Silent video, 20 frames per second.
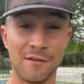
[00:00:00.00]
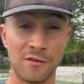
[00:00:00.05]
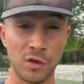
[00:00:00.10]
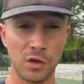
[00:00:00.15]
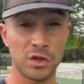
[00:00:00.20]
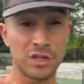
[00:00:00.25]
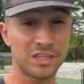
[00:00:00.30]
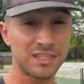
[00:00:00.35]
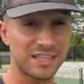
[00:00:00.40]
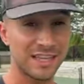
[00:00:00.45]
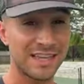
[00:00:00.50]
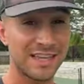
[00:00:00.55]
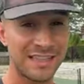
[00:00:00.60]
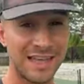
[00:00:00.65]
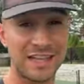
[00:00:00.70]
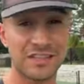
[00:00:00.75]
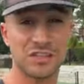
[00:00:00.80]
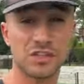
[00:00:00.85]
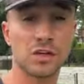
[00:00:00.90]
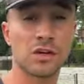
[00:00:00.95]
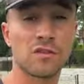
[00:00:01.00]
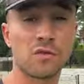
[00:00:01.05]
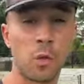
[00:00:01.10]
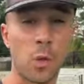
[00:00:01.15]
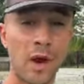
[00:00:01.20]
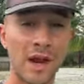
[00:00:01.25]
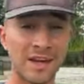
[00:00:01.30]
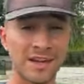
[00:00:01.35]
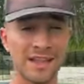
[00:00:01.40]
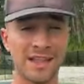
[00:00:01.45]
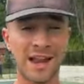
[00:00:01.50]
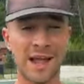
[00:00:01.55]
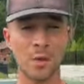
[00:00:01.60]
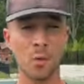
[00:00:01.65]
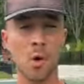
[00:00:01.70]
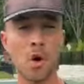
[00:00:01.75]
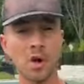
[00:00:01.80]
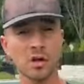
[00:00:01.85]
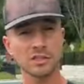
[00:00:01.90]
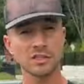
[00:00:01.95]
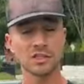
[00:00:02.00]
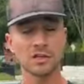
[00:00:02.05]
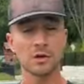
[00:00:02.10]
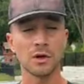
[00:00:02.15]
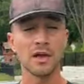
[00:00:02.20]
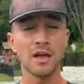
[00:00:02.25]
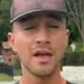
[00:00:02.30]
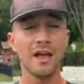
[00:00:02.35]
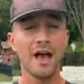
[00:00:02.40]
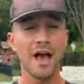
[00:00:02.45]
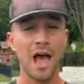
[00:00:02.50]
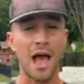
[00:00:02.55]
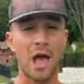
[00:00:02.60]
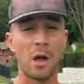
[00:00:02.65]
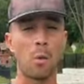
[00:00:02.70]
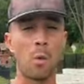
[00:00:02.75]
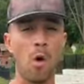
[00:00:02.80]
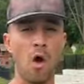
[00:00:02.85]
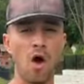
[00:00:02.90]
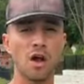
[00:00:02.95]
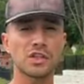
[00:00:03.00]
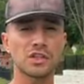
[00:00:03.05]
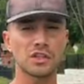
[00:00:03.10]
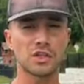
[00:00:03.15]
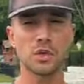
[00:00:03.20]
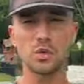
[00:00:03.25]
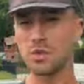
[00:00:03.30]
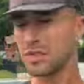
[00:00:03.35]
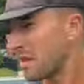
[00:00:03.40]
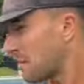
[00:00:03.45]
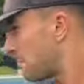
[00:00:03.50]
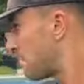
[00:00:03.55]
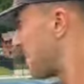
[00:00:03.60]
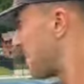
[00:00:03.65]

If you could see in that serve, where did I walk to? I walked to